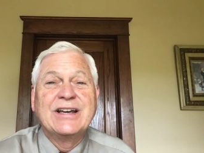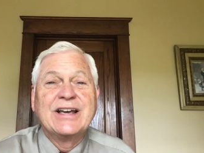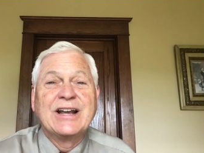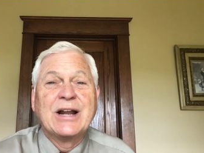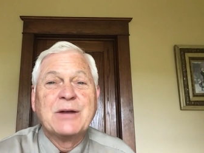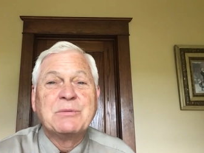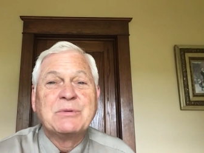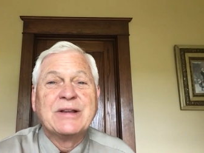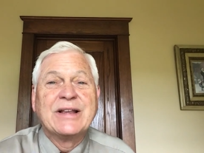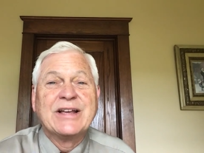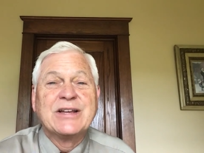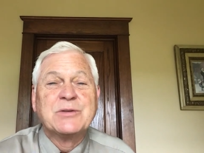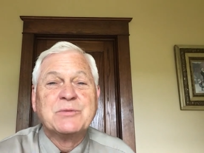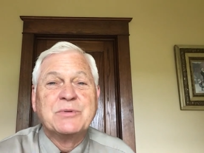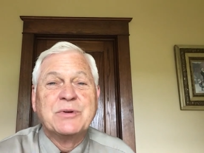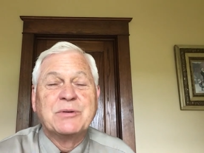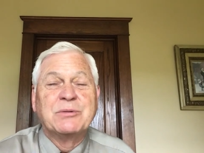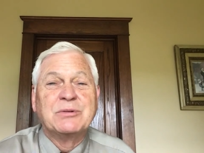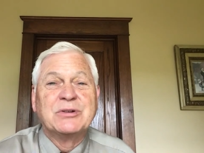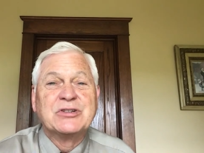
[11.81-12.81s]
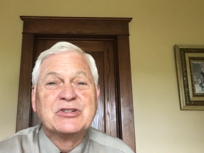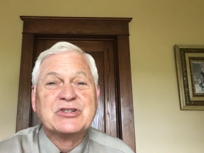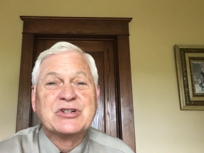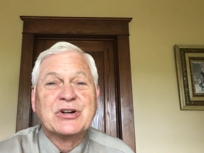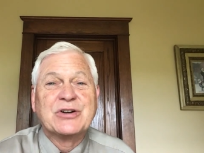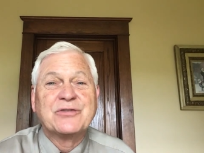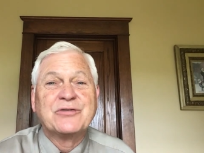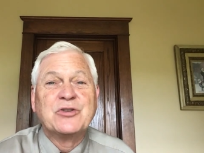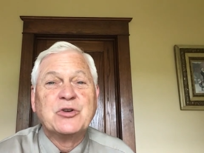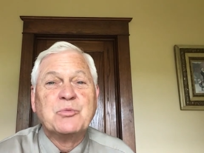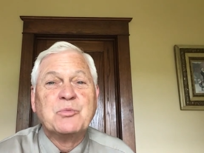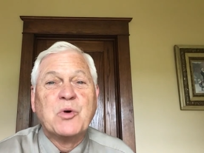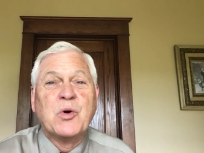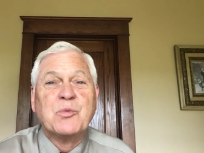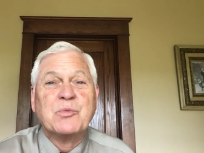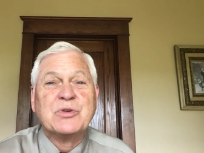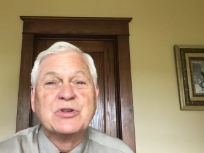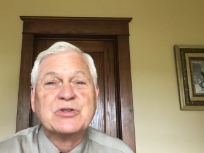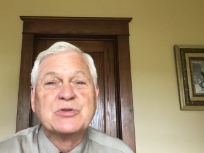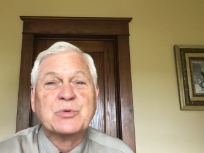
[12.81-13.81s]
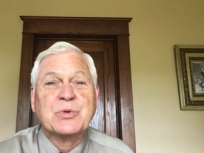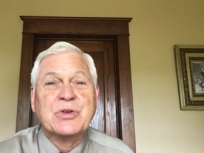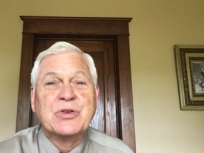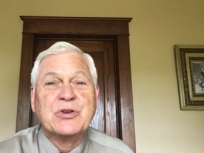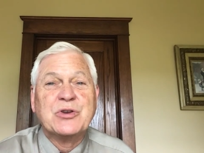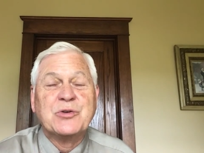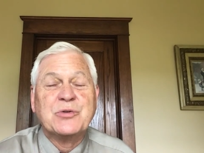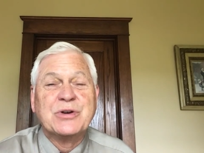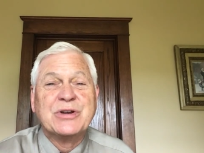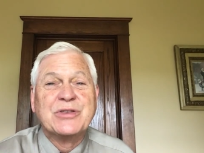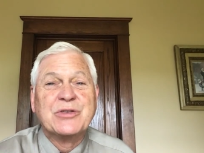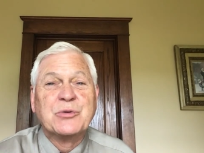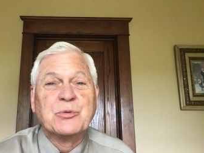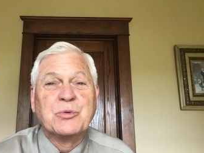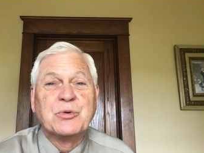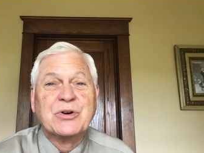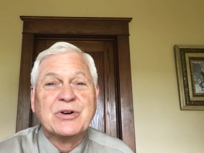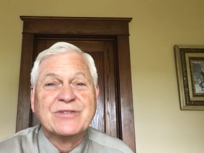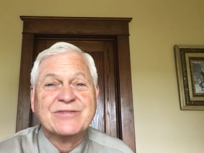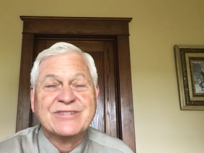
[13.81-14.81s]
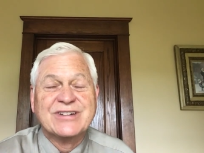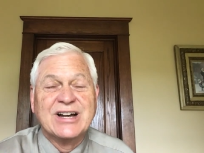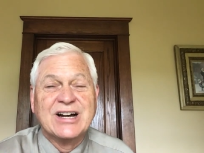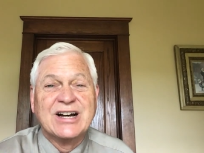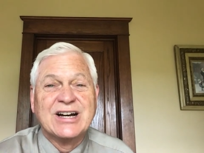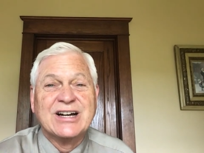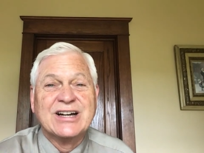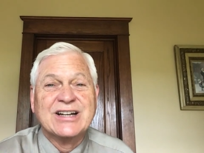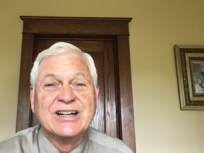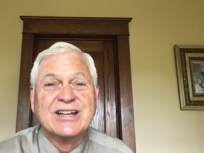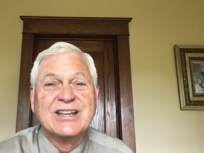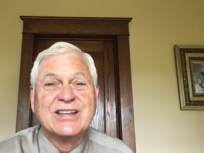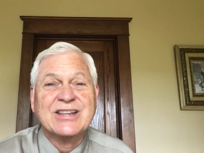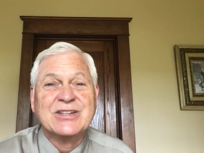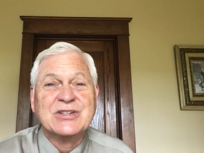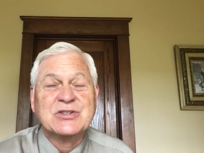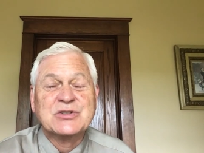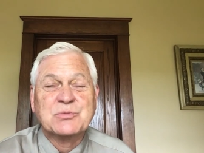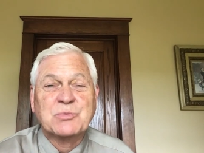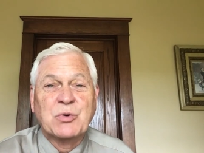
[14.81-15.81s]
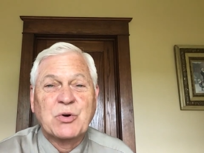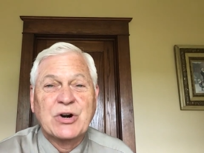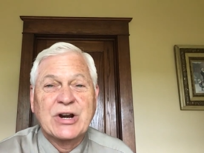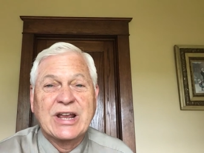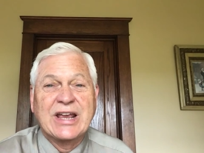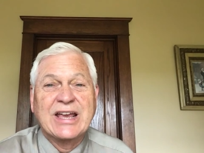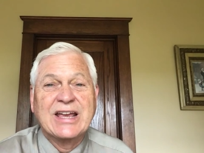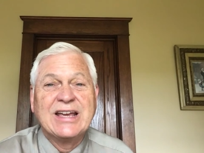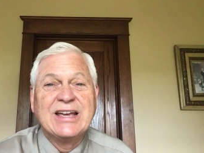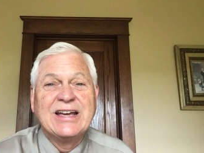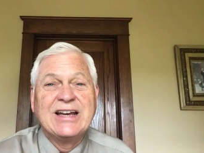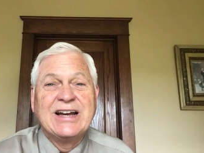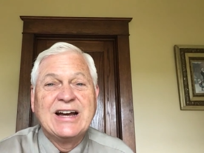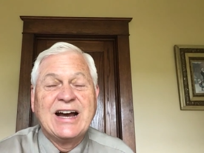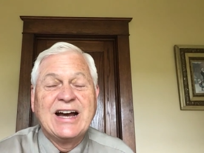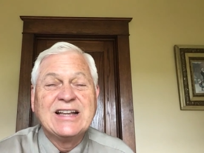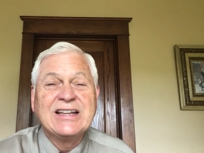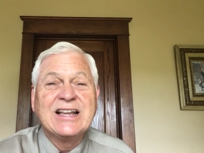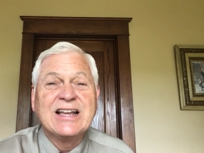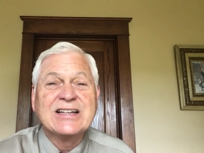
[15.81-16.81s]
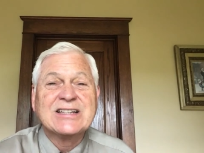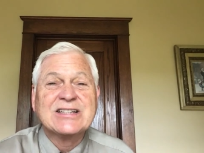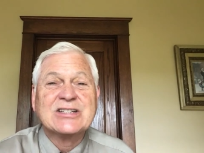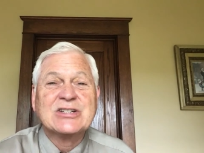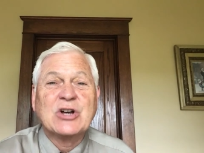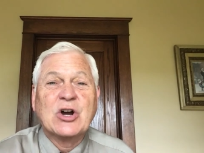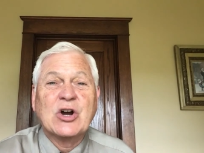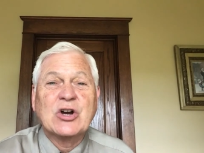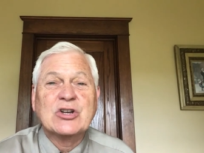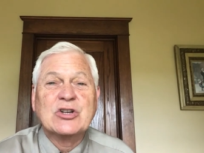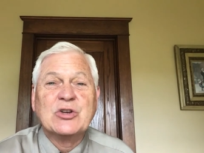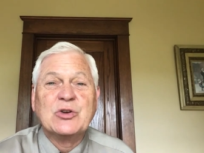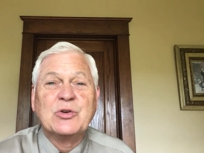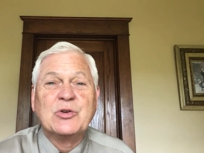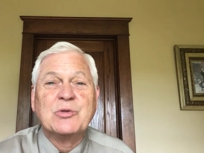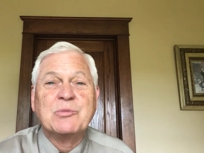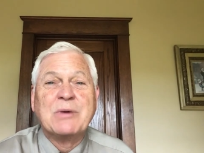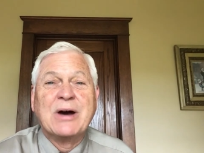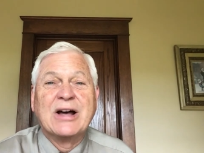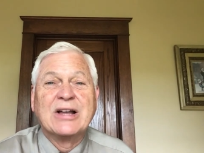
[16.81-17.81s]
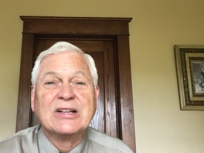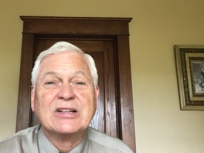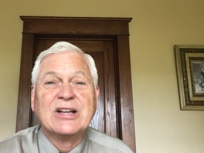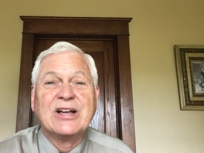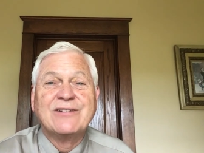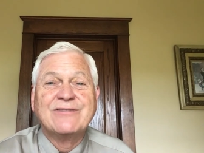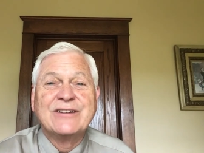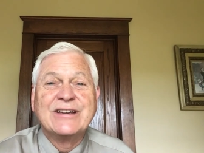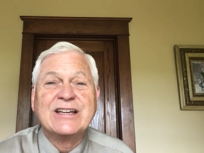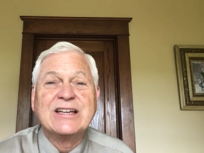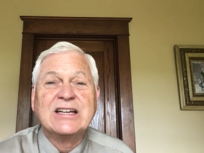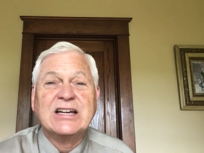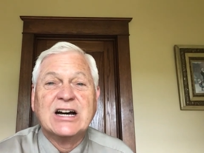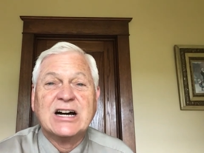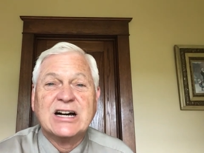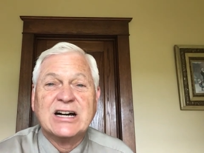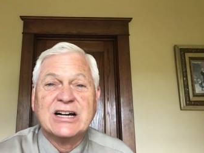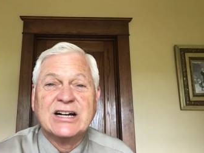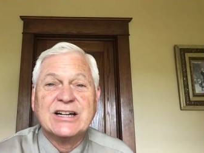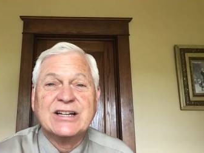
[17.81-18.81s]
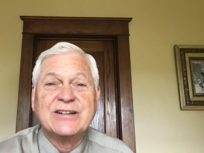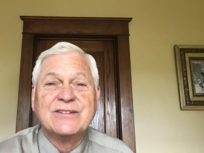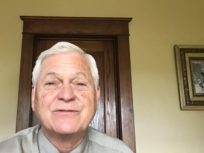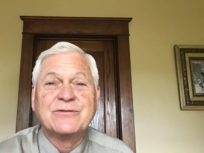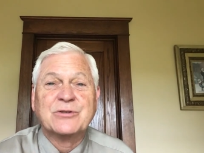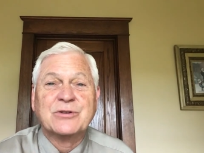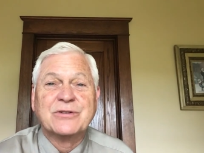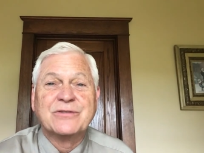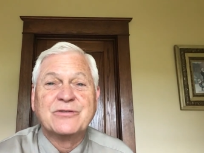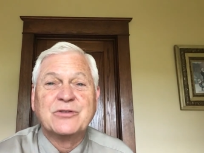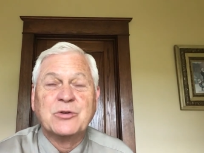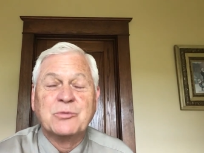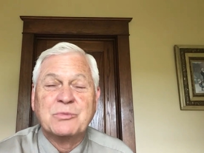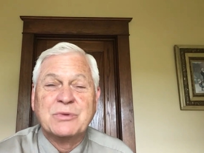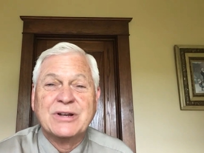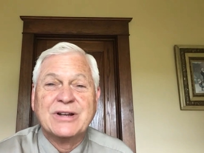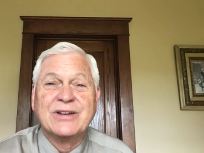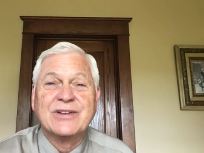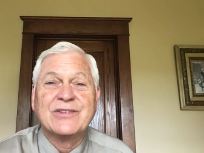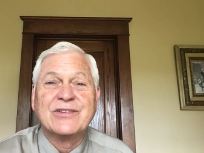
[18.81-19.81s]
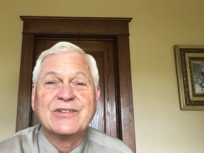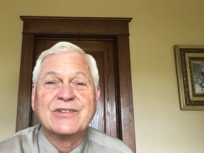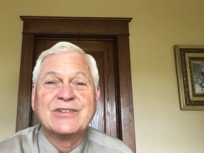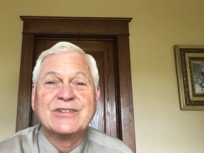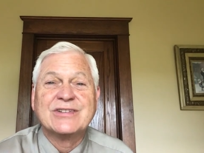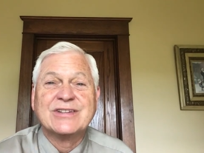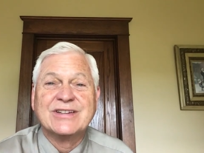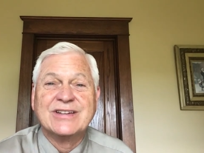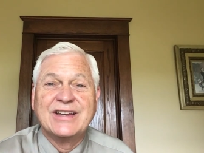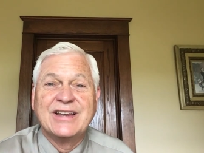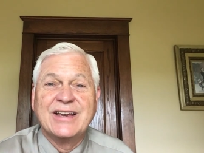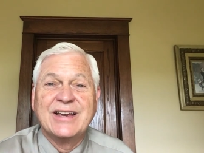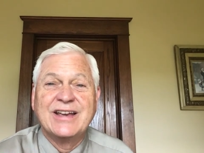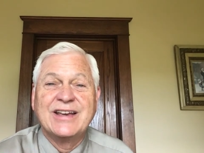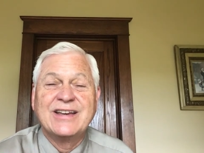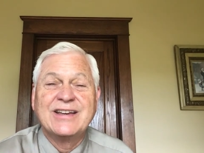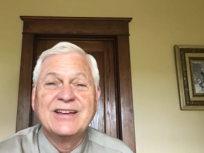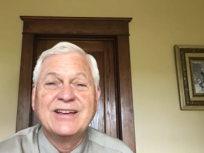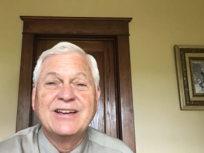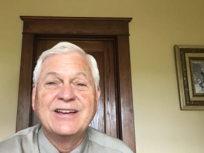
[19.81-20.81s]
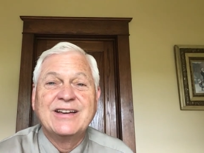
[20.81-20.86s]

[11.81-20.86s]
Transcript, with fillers: and I'm glad to be able to share a few moments with you in the Word of God this morning. I'd like to talk to you about loving God for a few minutes today,